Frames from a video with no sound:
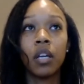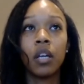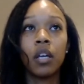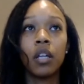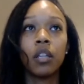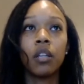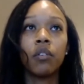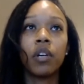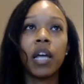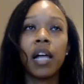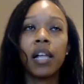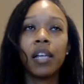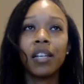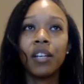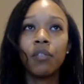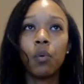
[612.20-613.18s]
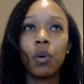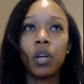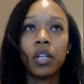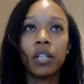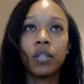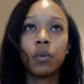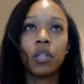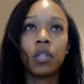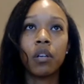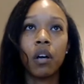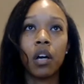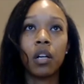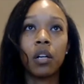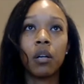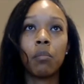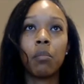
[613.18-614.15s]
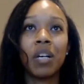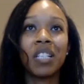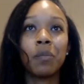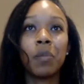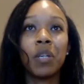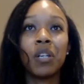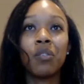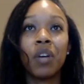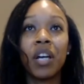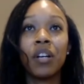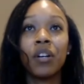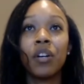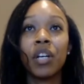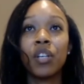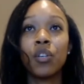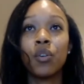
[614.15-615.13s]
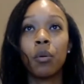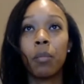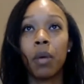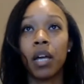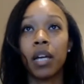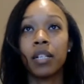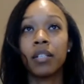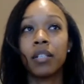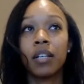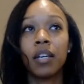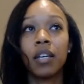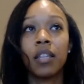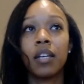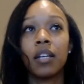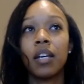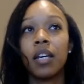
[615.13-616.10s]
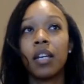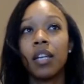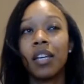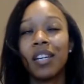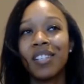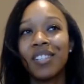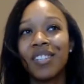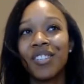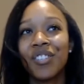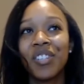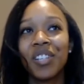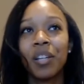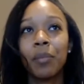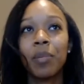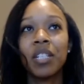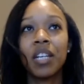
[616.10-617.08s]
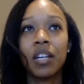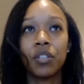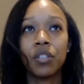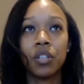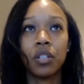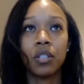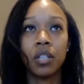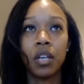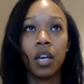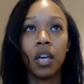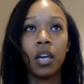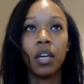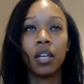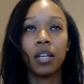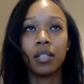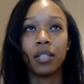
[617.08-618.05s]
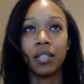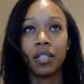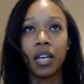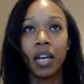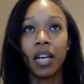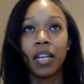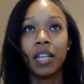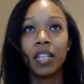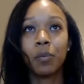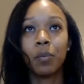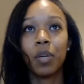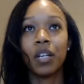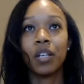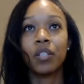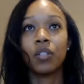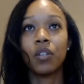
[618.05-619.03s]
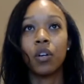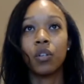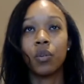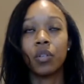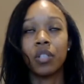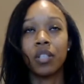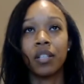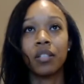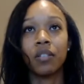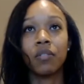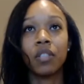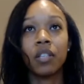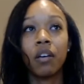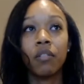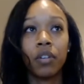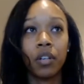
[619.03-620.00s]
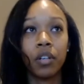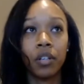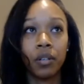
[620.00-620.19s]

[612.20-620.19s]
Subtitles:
The reality of oneness with God must be greater in your mind than any conditioned limitations that society has placed on your sense of selfhood.